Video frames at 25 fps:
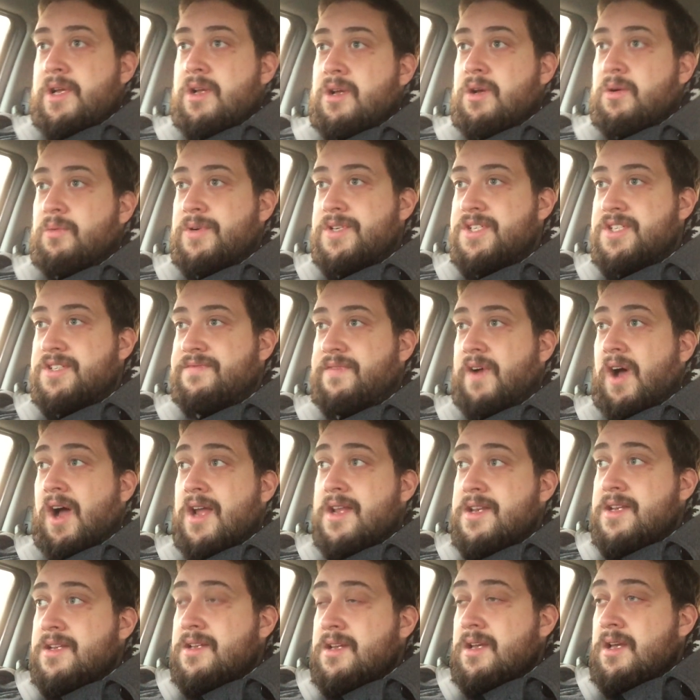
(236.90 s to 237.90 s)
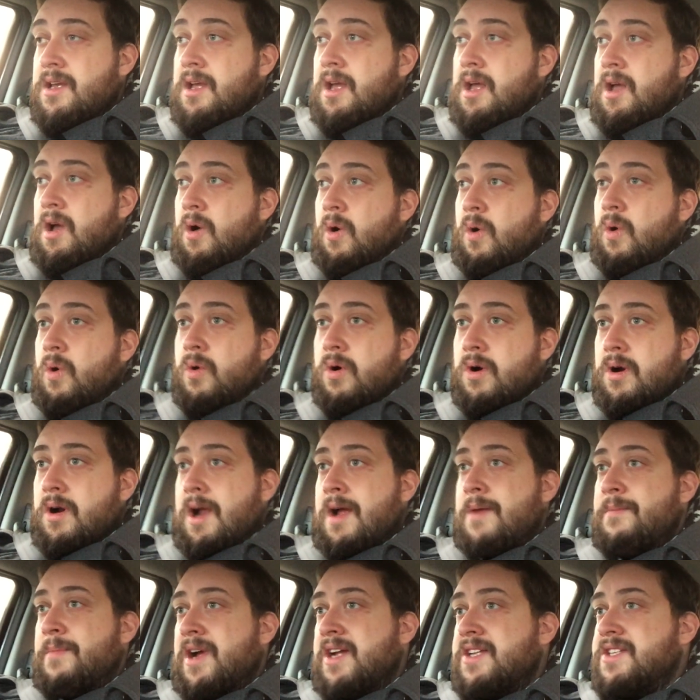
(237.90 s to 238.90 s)
which is fine. Or
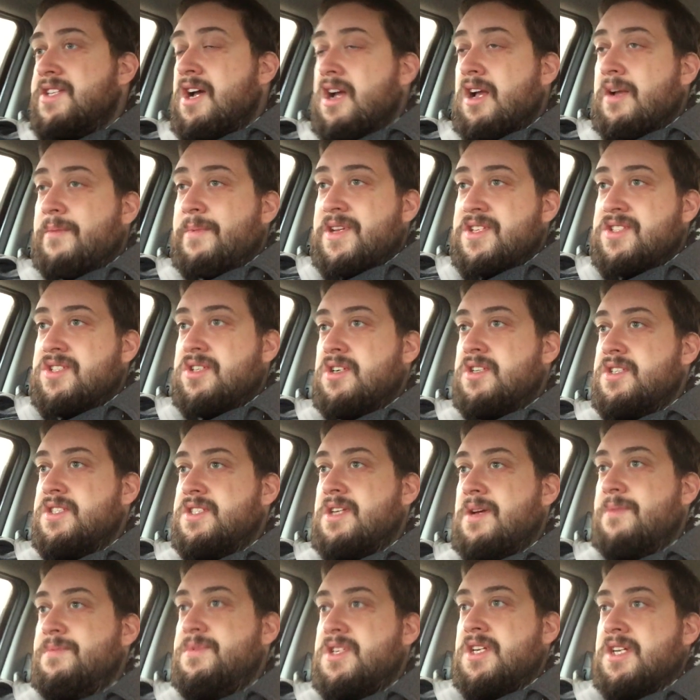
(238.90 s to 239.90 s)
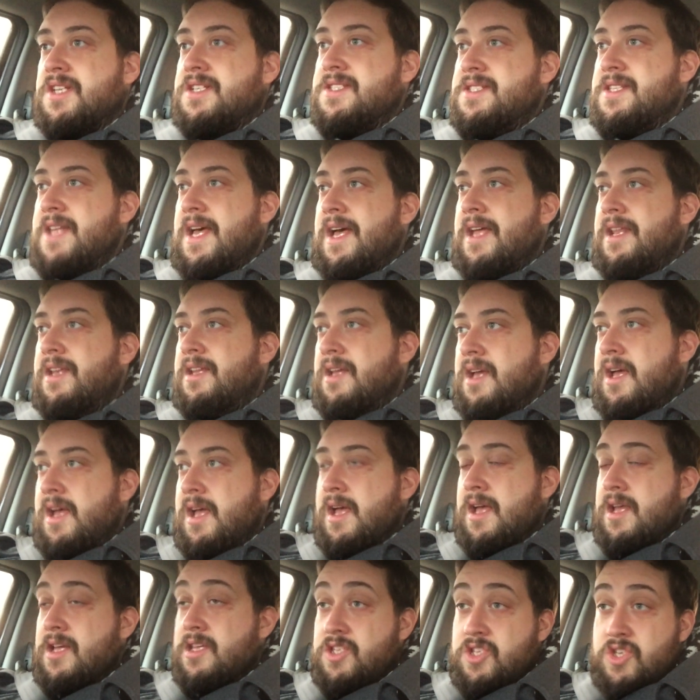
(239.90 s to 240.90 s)
I might talk about certain subjects that
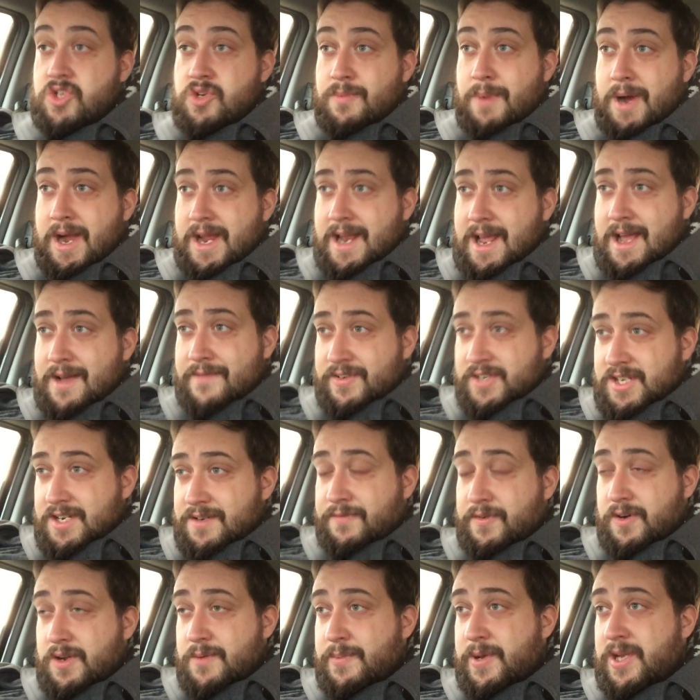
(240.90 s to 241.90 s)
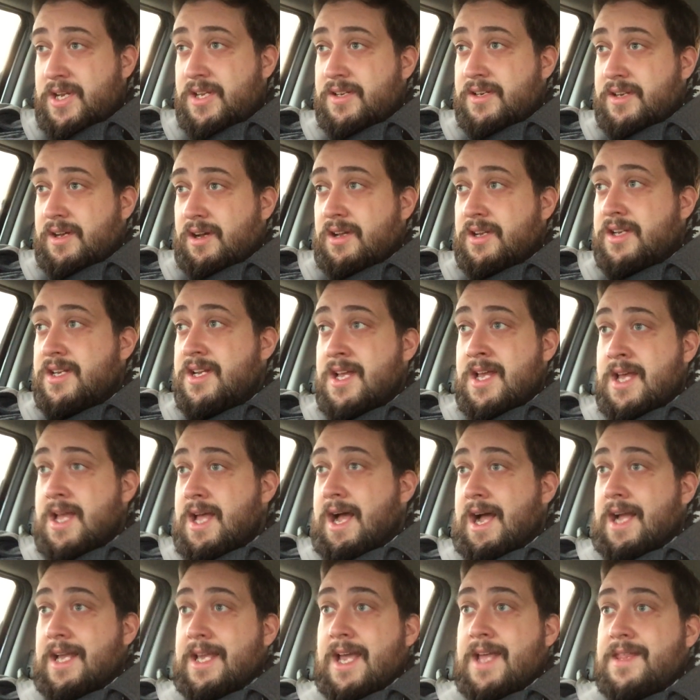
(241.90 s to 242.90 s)
you might have a different opinion on.
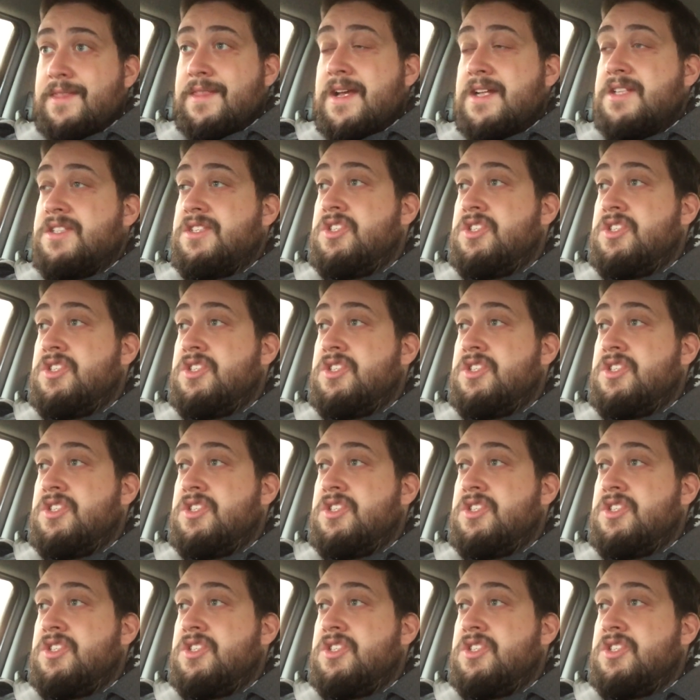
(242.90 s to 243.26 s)
Again, that's